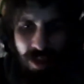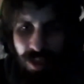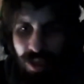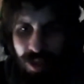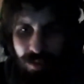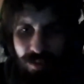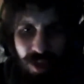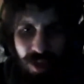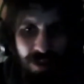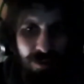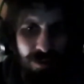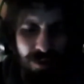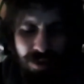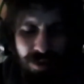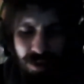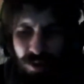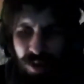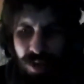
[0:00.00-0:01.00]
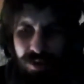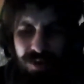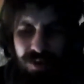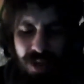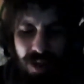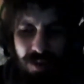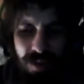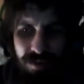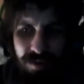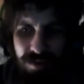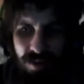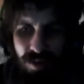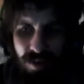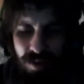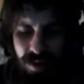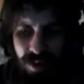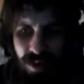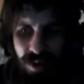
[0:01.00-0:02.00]
If I go down to
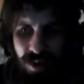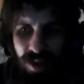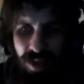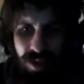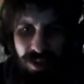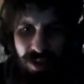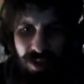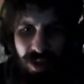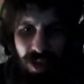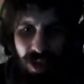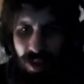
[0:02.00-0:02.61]
Arizona, like